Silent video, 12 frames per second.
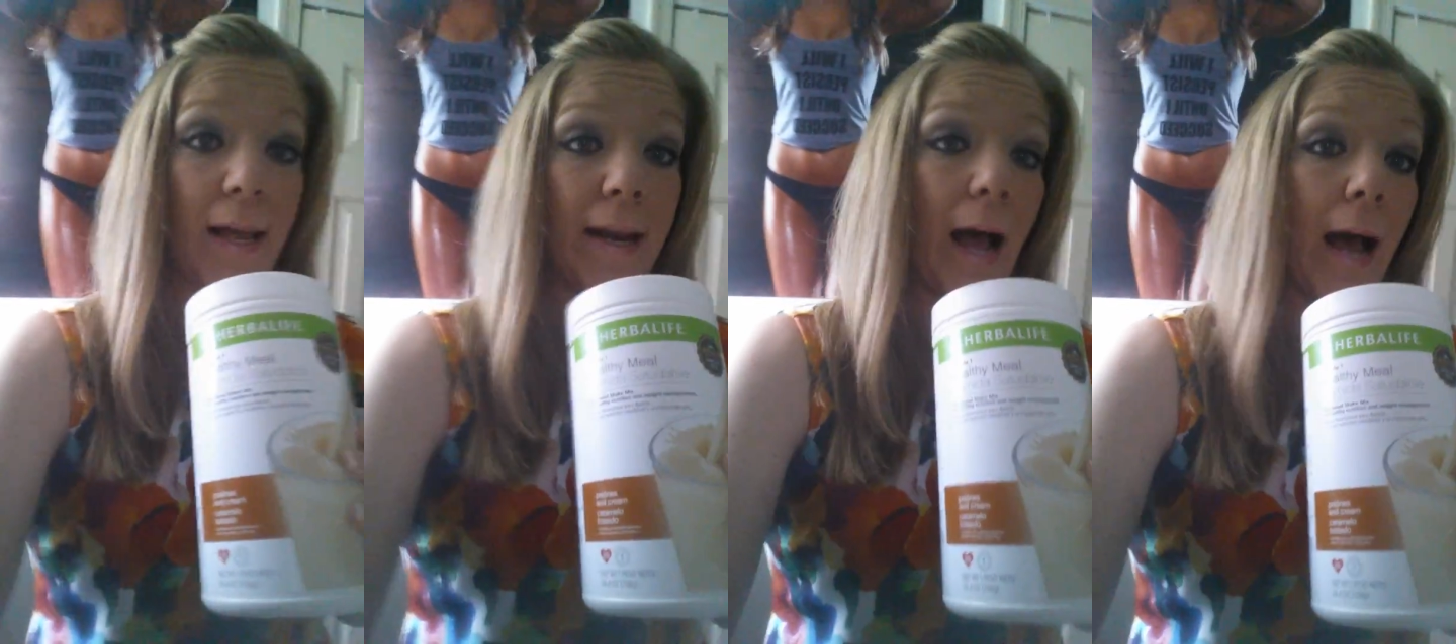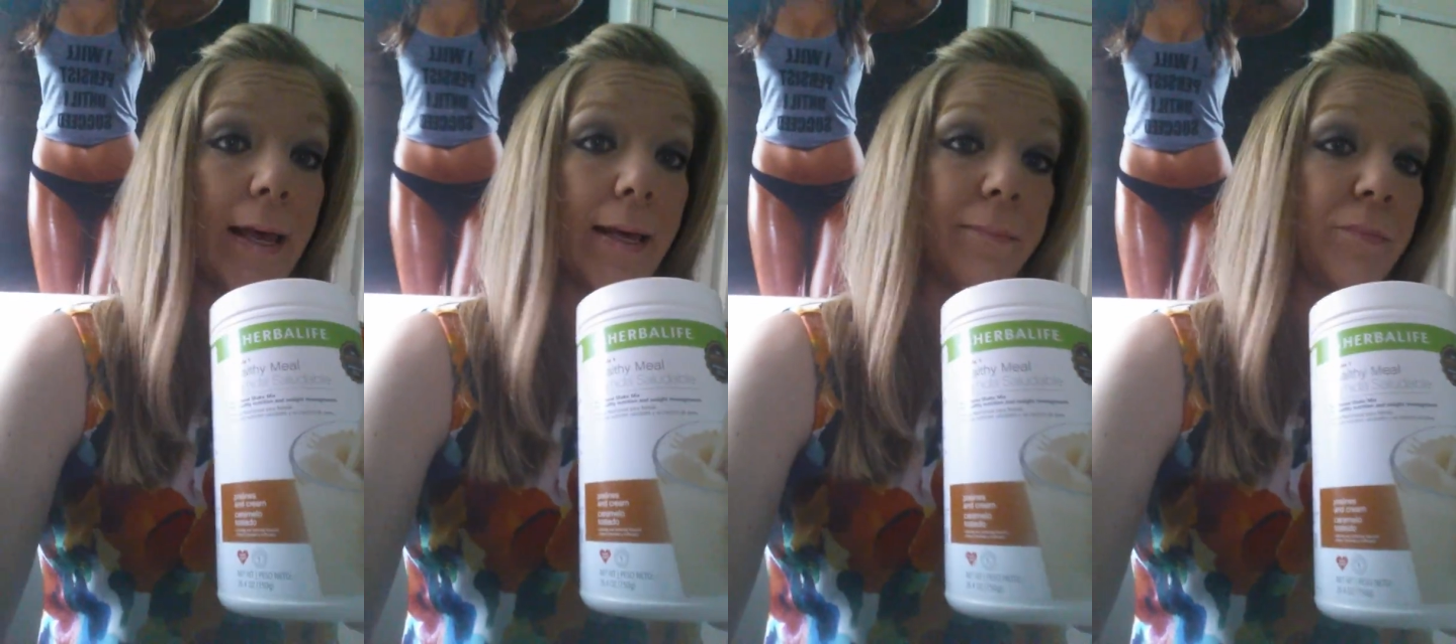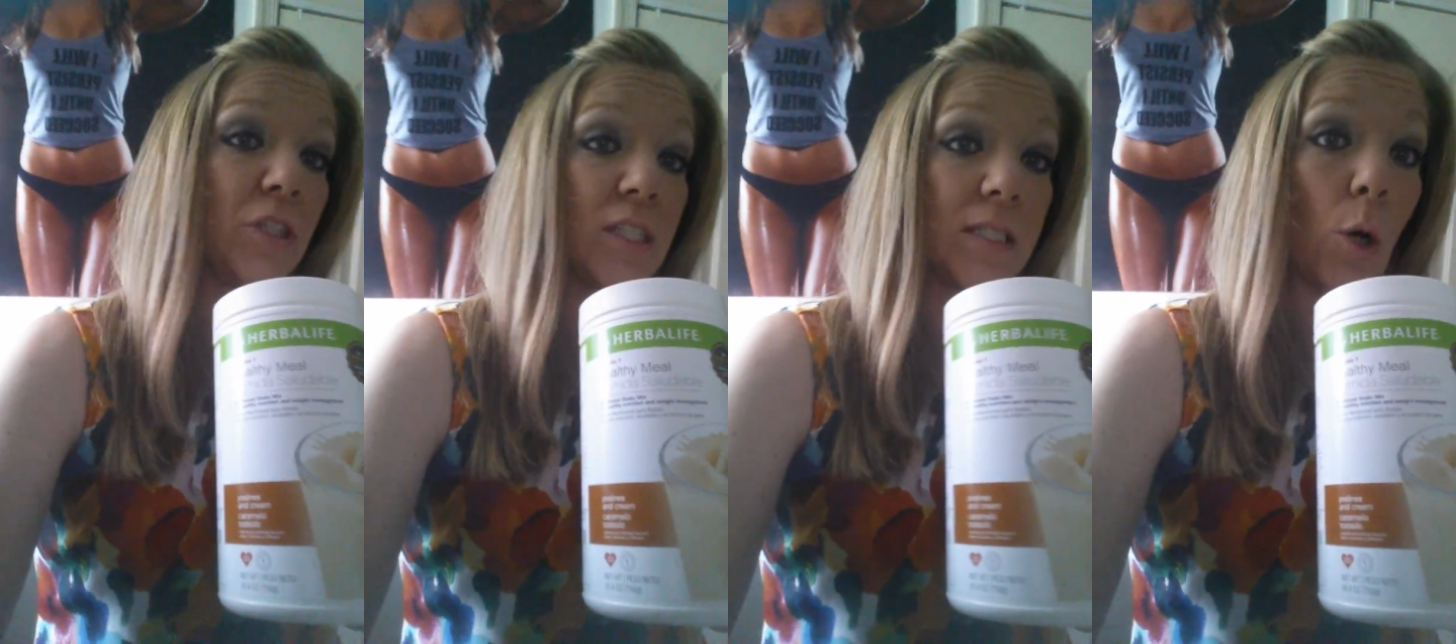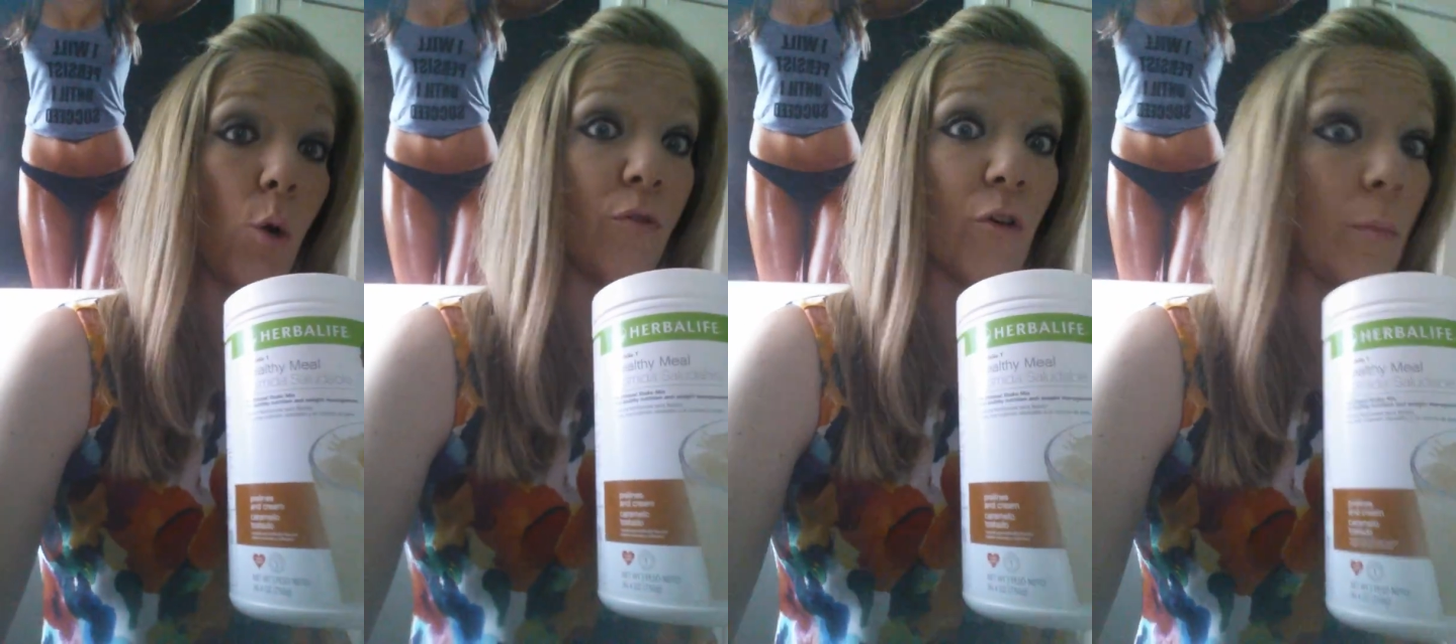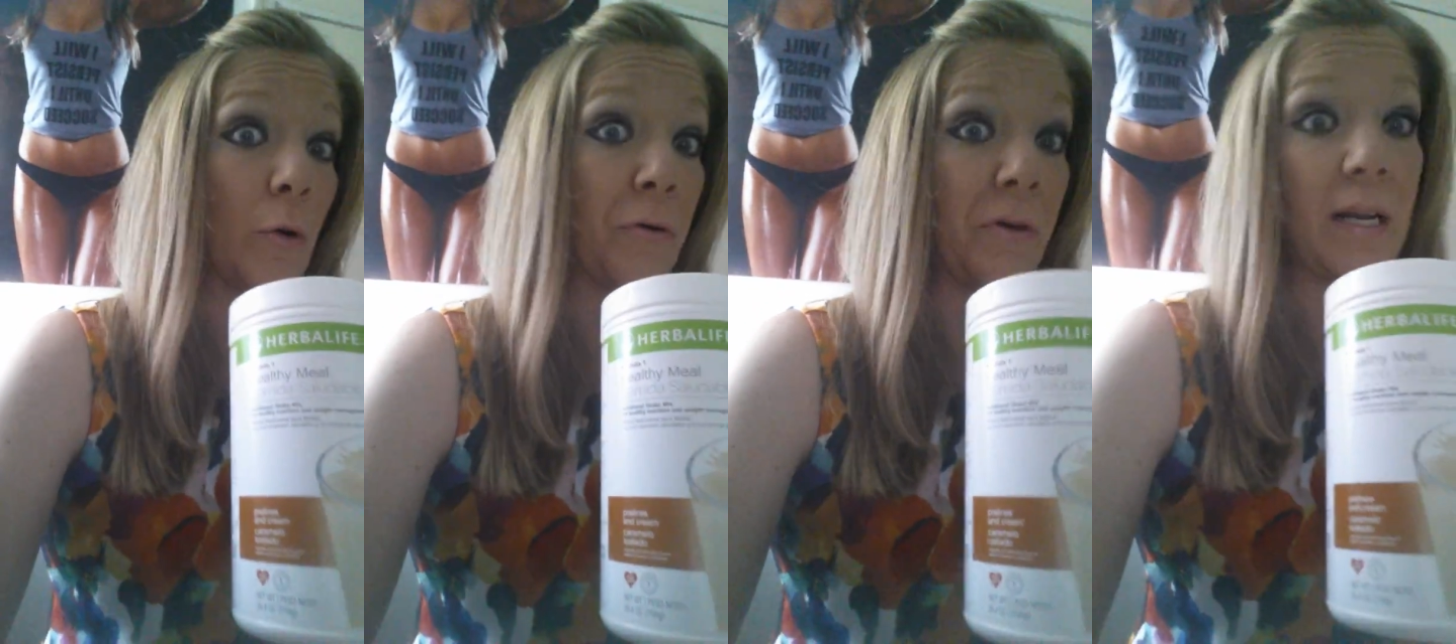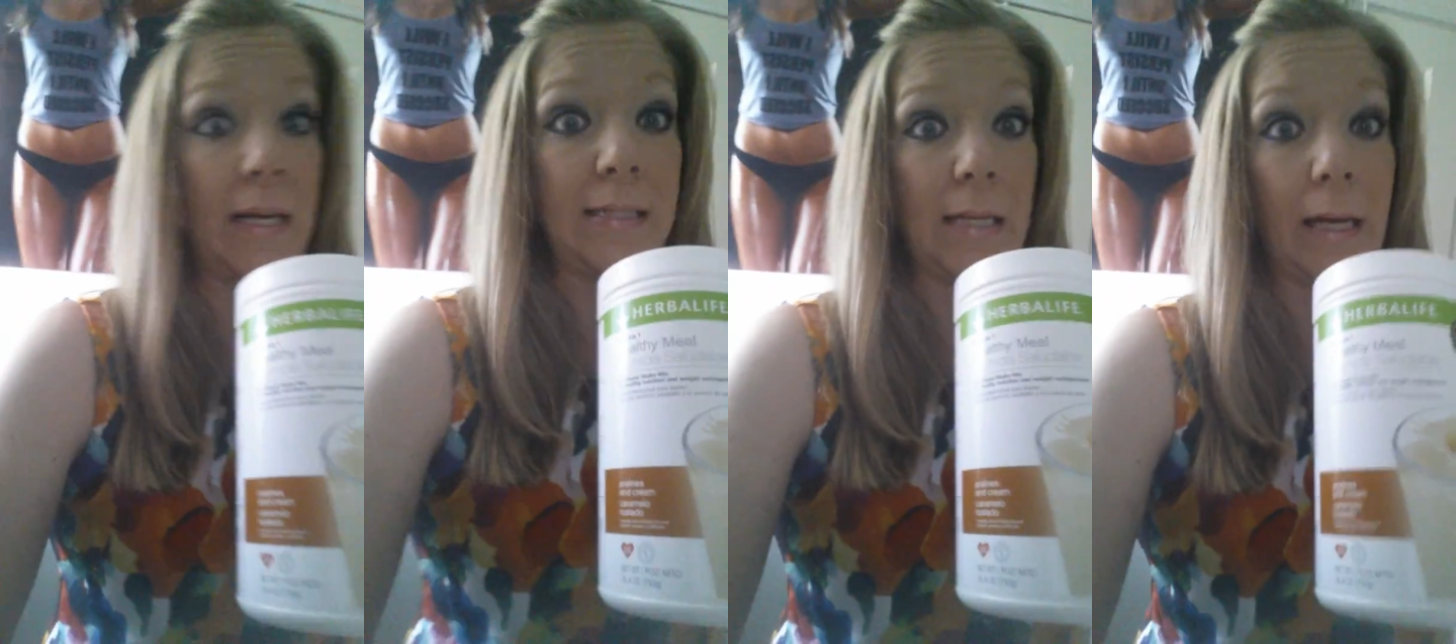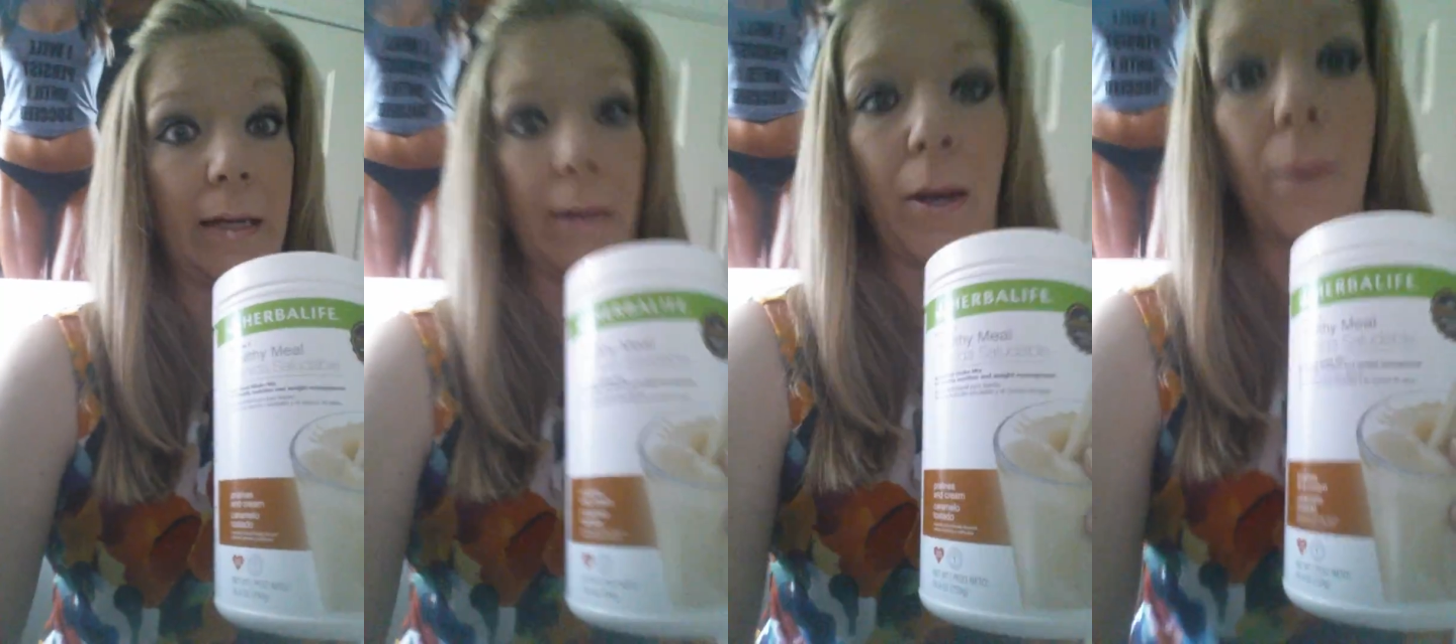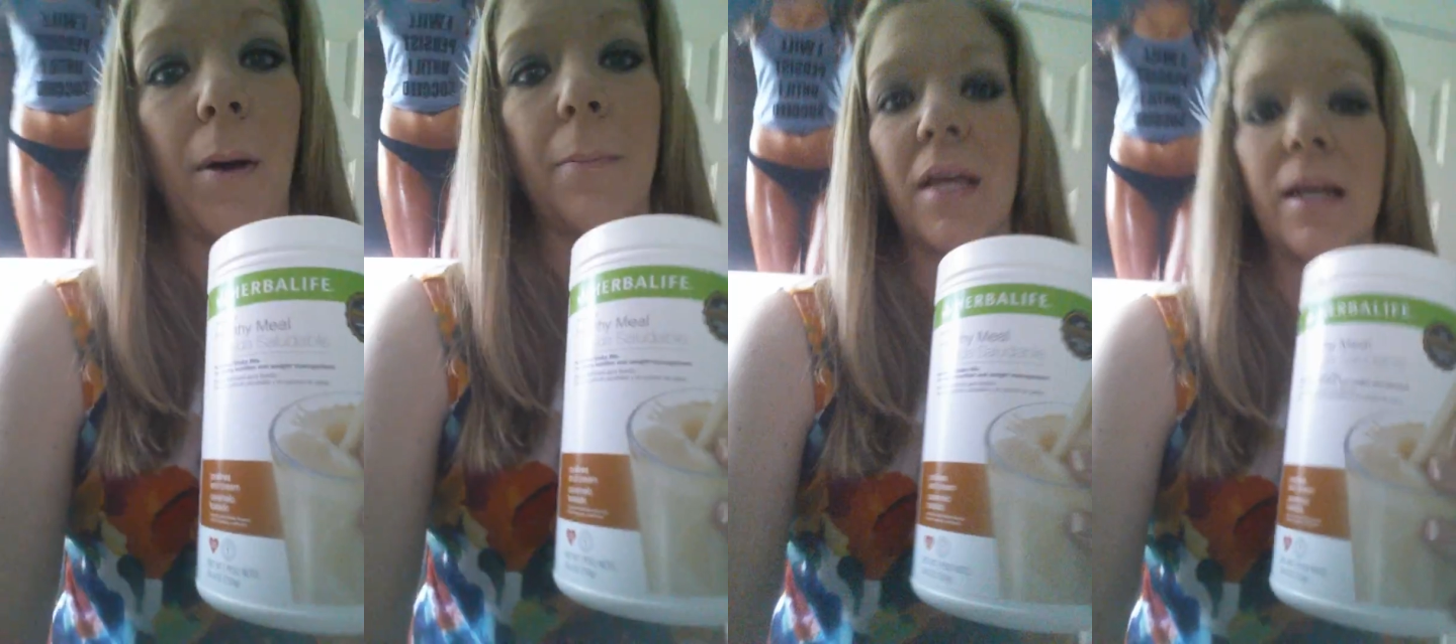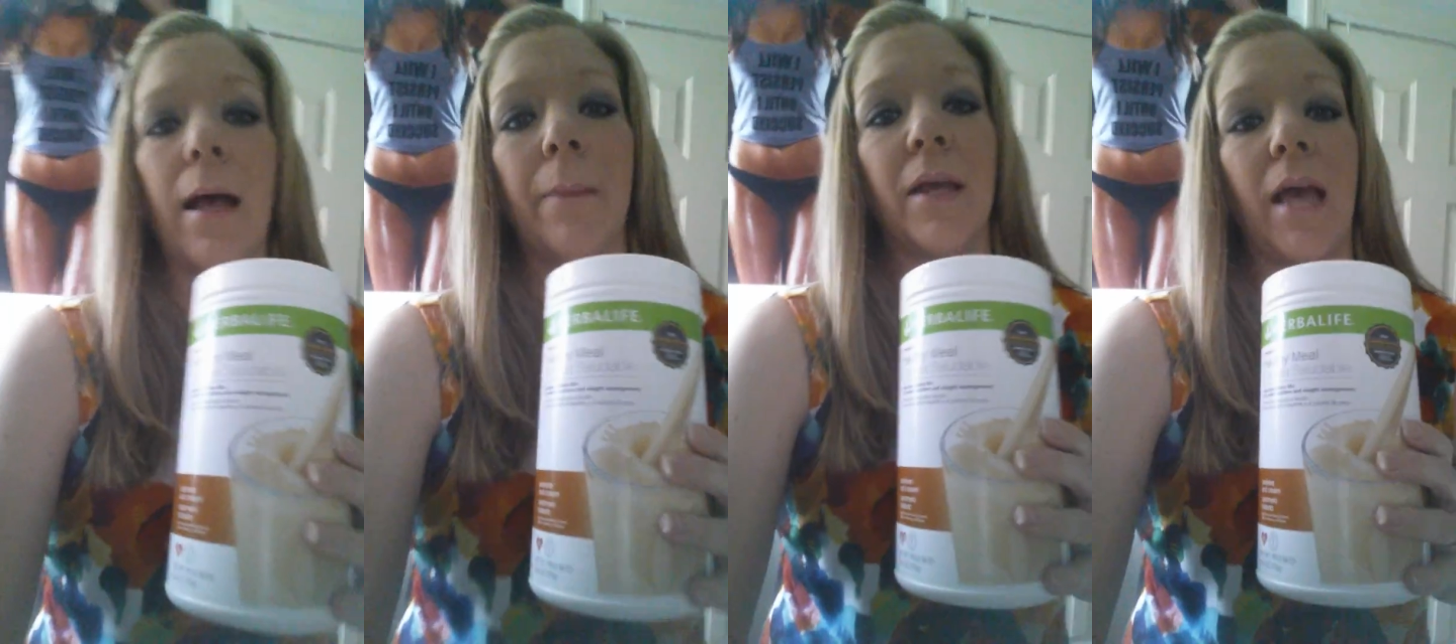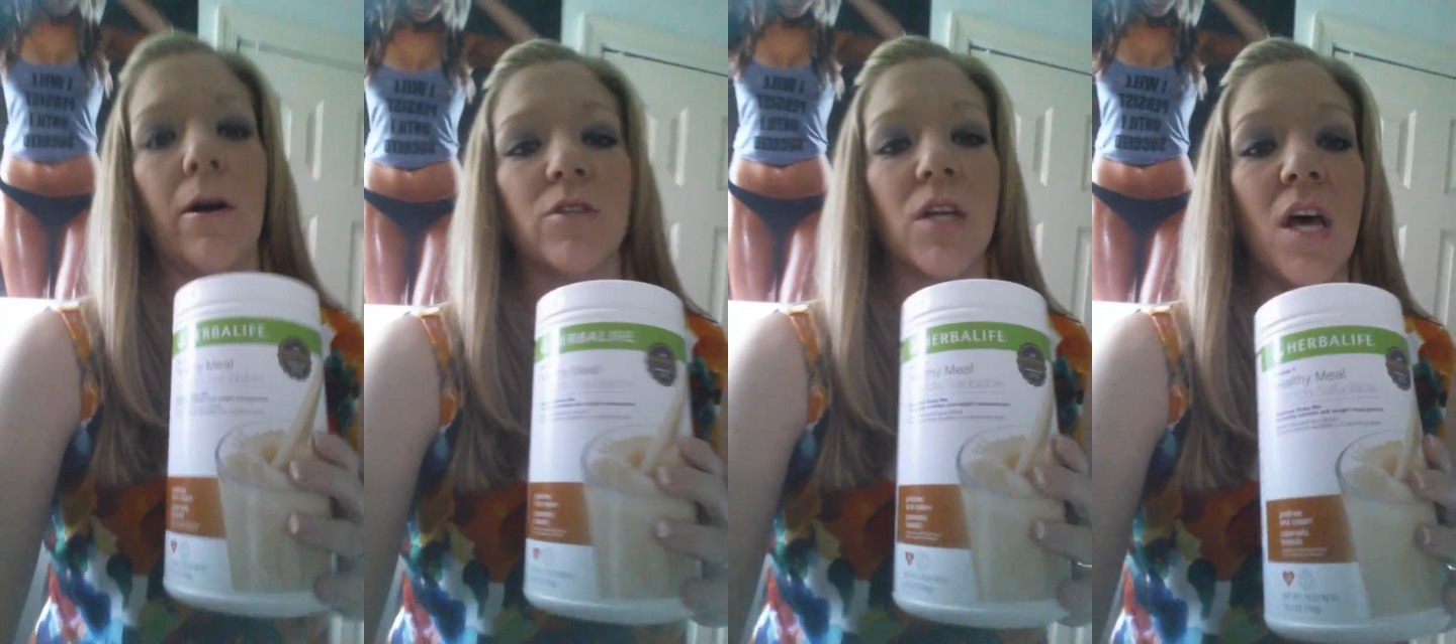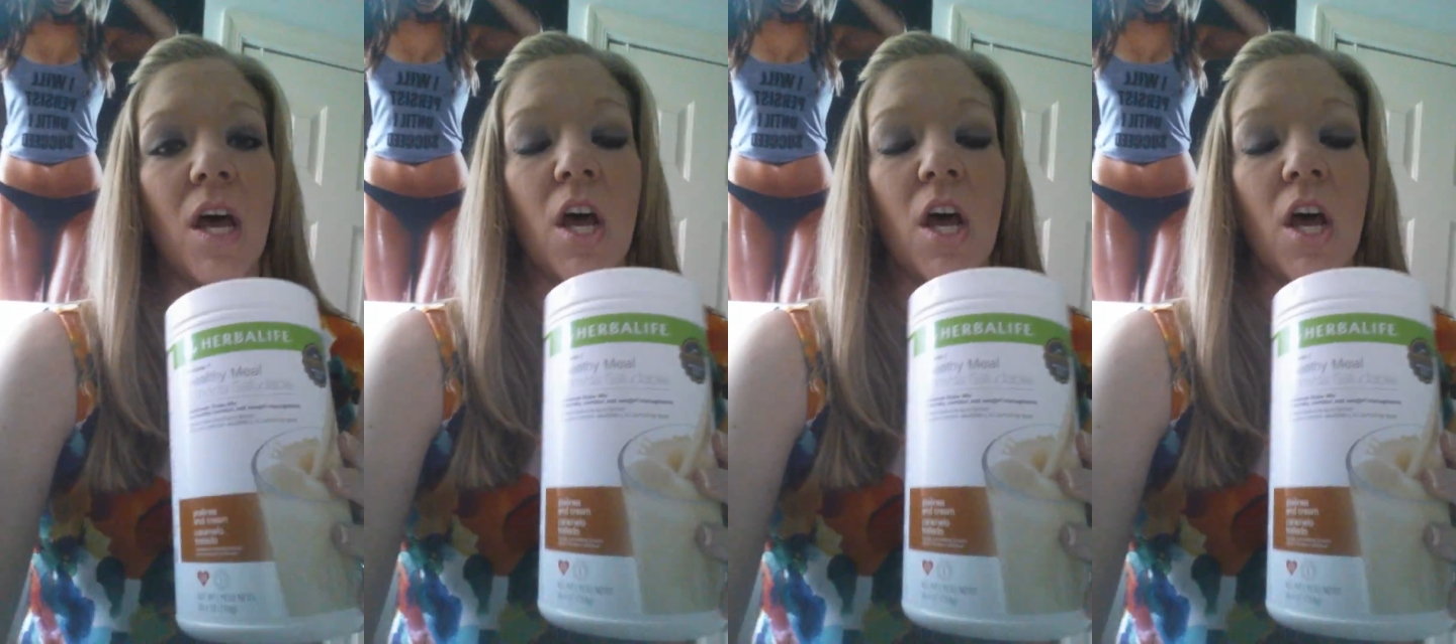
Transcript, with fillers: and I am just over the moon excited about pumpkin coming out.